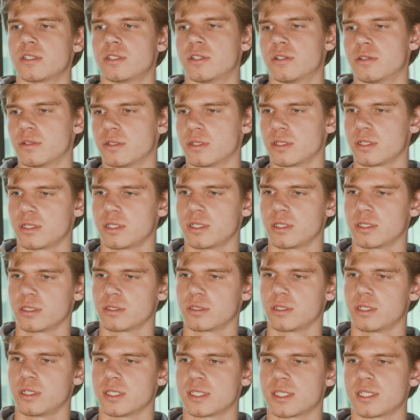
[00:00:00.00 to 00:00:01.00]
you know,
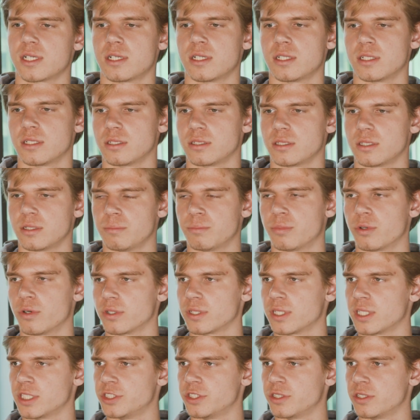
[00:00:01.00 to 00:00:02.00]
a ton of
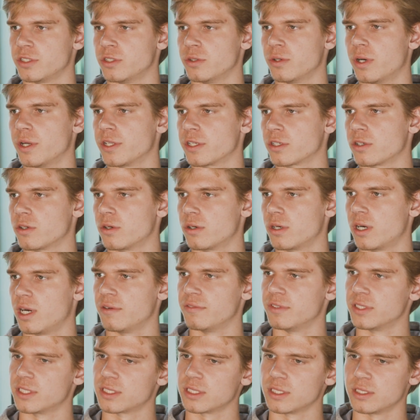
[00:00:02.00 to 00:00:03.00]
important things you can do on the court,
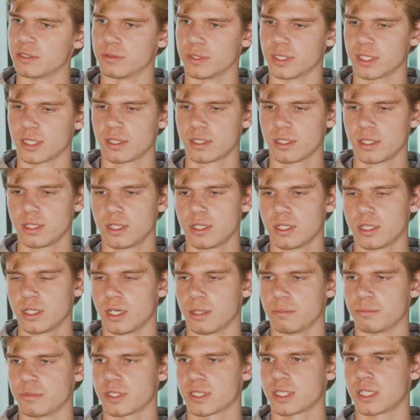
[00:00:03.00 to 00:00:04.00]
obviously, with
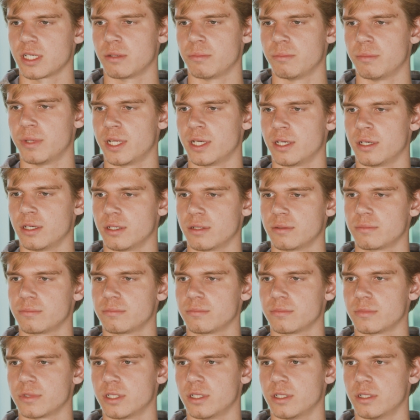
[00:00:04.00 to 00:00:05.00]
um, just getting better
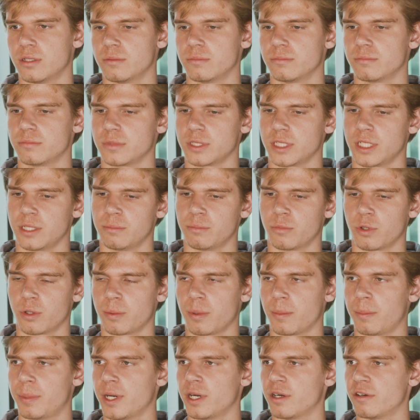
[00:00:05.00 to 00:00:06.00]
um, and getting more
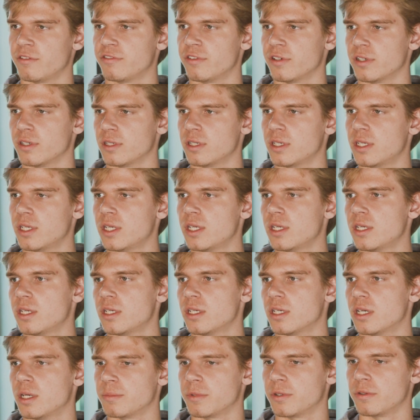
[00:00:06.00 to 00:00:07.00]
prepared for
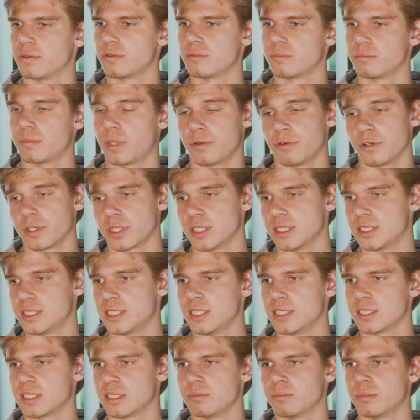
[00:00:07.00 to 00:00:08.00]
um, the, my rookie
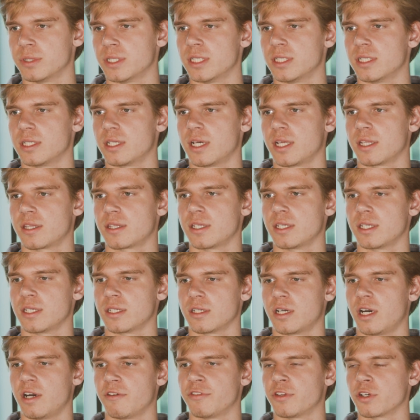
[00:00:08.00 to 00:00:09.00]
season. But I
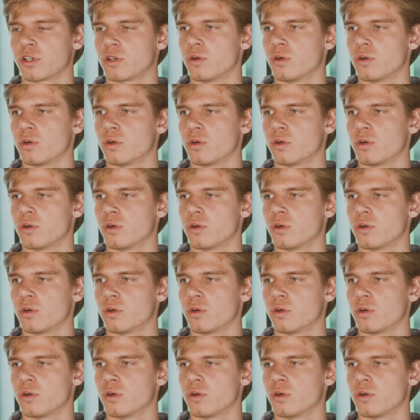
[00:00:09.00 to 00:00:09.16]
think off the